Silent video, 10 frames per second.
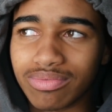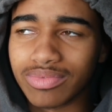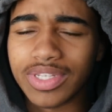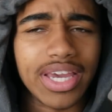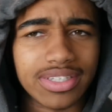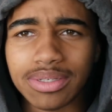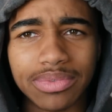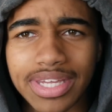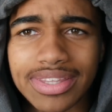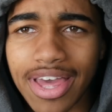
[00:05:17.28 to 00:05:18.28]
yeah something
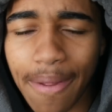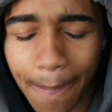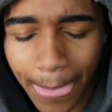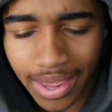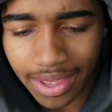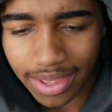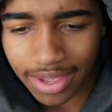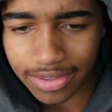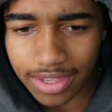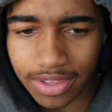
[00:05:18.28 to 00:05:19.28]
like that
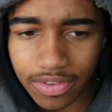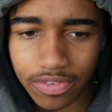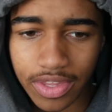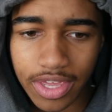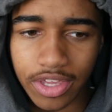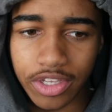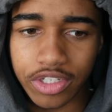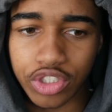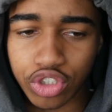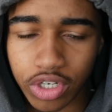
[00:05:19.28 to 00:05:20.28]
and then they
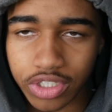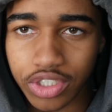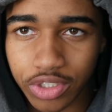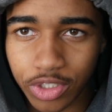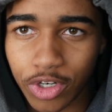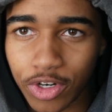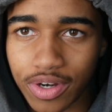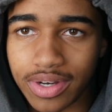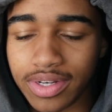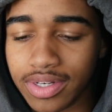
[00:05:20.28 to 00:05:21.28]
construct your
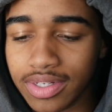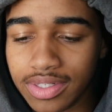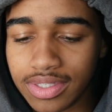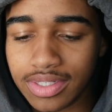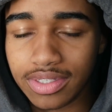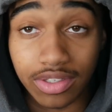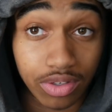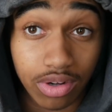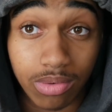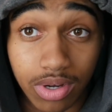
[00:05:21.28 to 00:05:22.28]
you
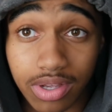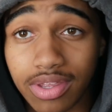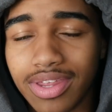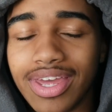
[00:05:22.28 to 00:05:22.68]
know what